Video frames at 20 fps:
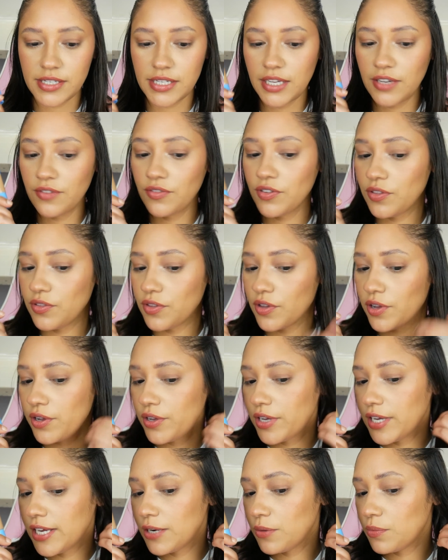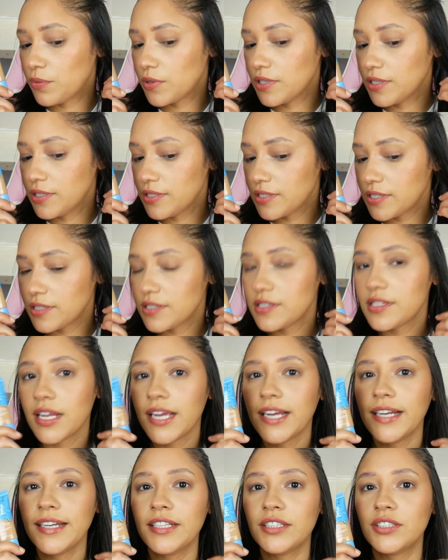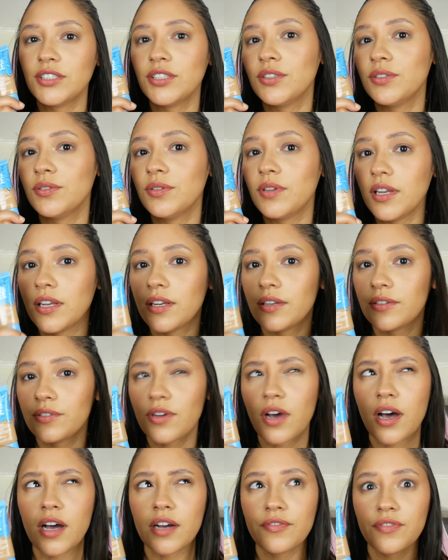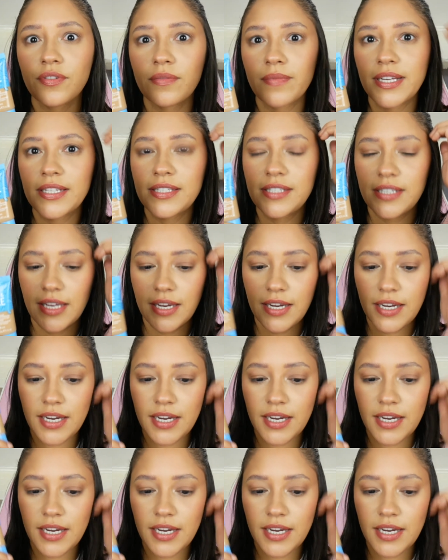Even though it was slightly too dark for my skin,